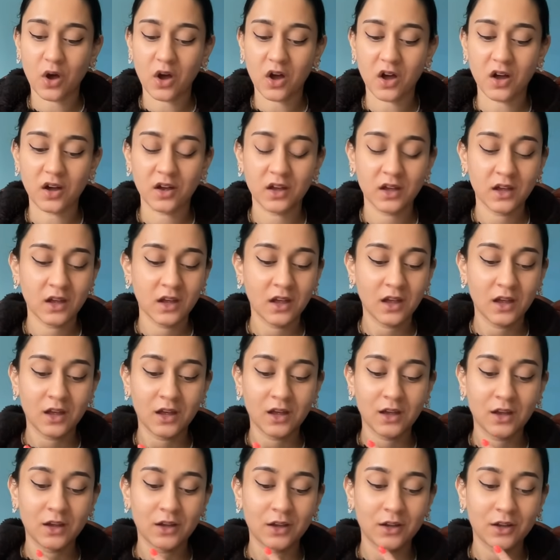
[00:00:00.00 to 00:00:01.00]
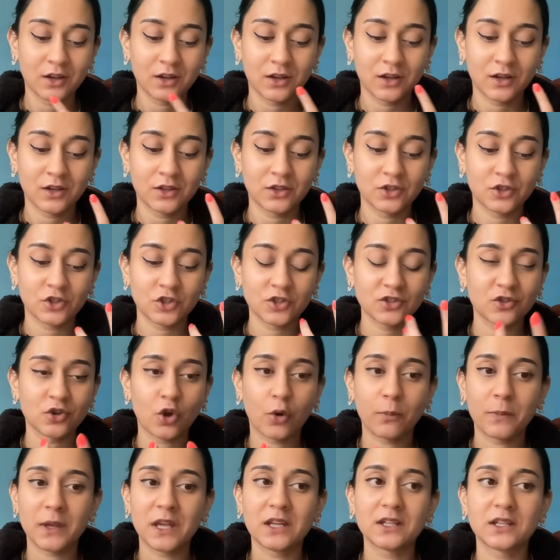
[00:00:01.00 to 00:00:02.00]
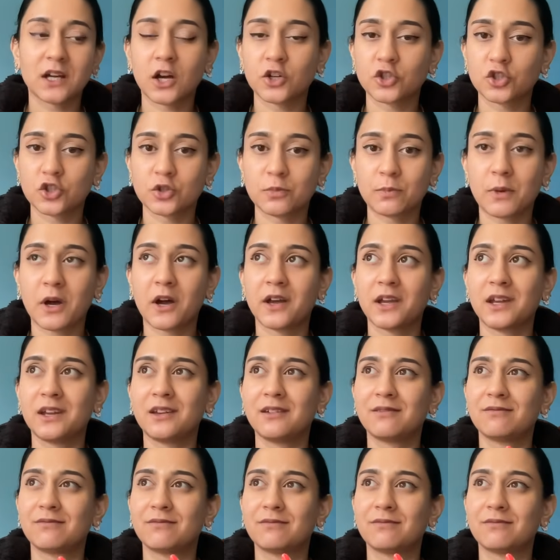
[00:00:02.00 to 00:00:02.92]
are just not being touched by